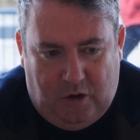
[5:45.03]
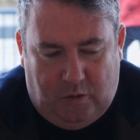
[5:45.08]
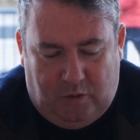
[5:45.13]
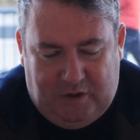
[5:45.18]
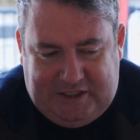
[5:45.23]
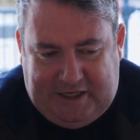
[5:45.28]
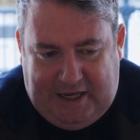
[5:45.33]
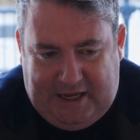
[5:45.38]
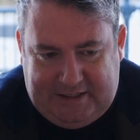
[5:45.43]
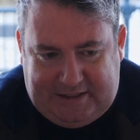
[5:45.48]

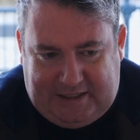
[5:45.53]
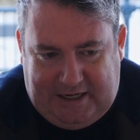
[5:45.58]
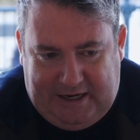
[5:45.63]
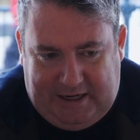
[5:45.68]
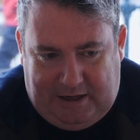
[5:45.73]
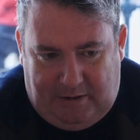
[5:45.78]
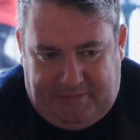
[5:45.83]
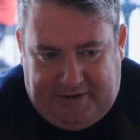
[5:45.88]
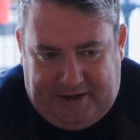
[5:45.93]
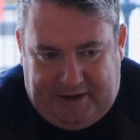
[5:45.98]
We taste a
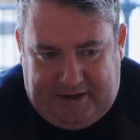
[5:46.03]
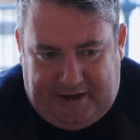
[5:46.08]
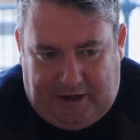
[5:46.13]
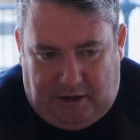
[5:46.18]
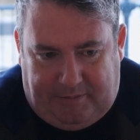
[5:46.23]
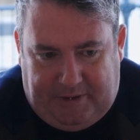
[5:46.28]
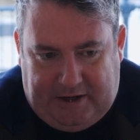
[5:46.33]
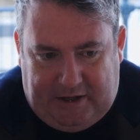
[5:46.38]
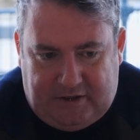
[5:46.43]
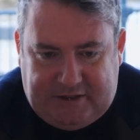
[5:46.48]
little bit of
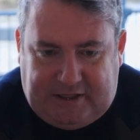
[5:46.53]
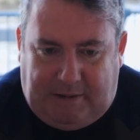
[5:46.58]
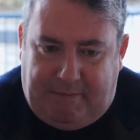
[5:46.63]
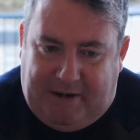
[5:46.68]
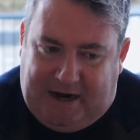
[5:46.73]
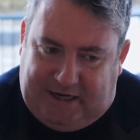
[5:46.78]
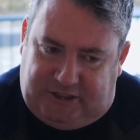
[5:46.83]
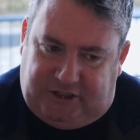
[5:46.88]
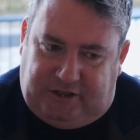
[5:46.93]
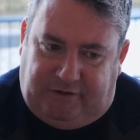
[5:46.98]
their beers that
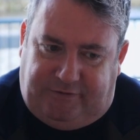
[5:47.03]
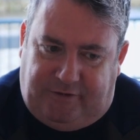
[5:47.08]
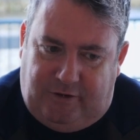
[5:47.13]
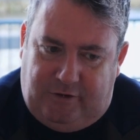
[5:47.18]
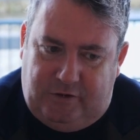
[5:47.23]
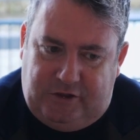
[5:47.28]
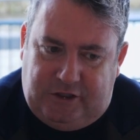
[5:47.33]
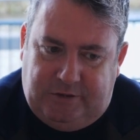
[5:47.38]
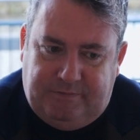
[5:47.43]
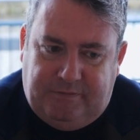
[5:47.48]
match the
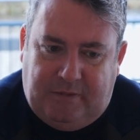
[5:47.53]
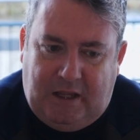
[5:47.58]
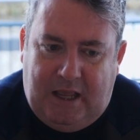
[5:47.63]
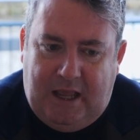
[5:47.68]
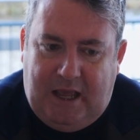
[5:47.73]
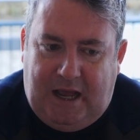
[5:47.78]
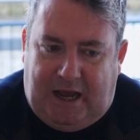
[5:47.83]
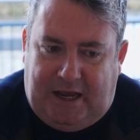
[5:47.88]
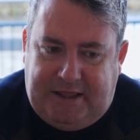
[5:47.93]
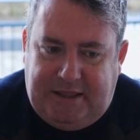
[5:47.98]
food.
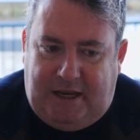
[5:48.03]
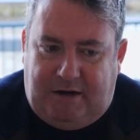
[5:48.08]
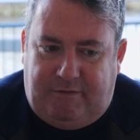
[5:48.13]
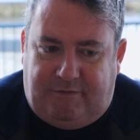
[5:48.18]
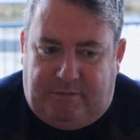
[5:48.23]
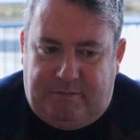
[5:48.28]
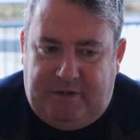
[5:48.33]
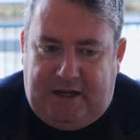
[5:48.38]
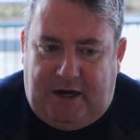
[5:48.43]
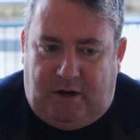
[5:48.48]
And then
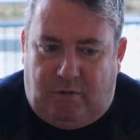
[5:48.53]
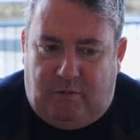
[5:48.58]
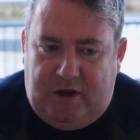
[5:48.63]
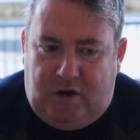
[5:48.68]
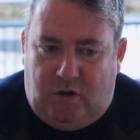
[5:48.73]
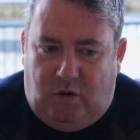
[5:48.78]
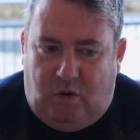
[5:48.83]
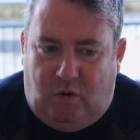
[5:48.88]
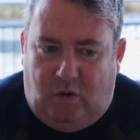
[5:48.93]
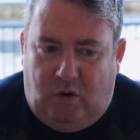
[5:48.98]
from there we
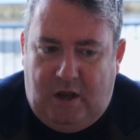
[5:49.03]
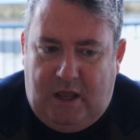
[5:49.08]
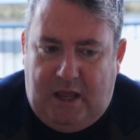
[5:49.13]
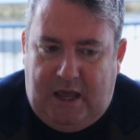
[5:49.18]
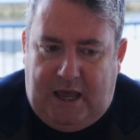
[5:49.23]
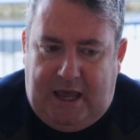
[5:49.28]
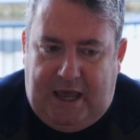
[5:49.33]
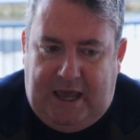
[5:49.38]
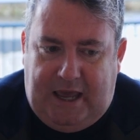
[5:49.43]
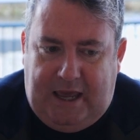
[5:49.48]
go
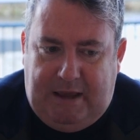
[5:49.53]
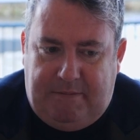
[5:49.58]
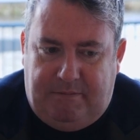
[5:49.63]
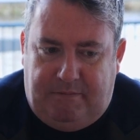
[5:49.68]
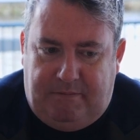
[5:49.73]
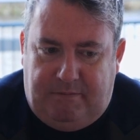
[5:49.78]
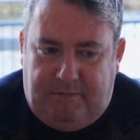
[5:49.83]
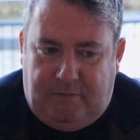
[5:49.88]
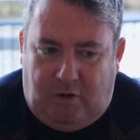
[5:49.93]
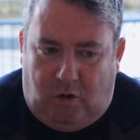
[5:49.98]

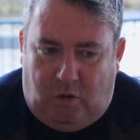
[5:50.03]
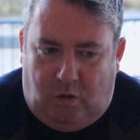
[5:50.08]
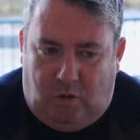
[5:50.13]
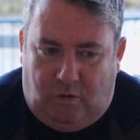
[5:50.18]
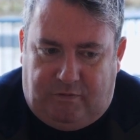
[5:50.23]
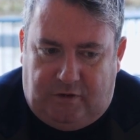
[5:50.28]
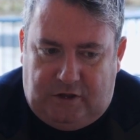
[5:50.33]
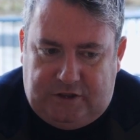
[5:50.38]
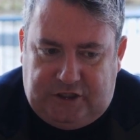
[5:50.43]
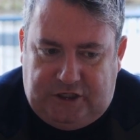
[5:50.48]

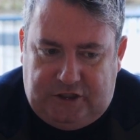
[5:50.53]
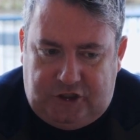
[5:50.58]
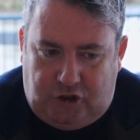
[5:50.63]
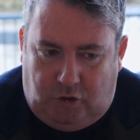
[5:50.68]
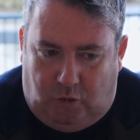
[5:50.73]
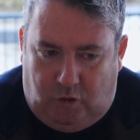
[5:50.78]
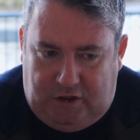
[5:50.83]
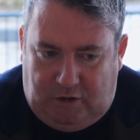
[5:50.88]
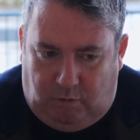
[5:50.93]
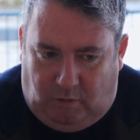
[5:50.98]
over to
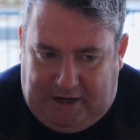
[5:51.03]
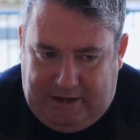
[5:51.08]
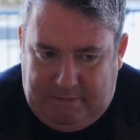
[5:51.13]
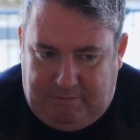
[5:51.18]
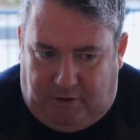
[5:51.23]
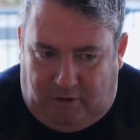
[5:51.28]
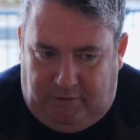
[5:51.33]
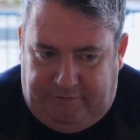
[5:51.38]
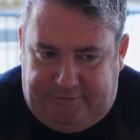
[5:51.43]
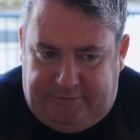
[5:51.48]
Joe and the Wine
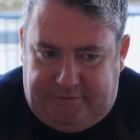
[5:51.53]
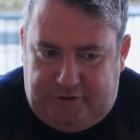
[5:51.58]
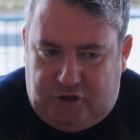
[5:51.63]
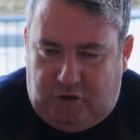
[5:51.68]
Buff.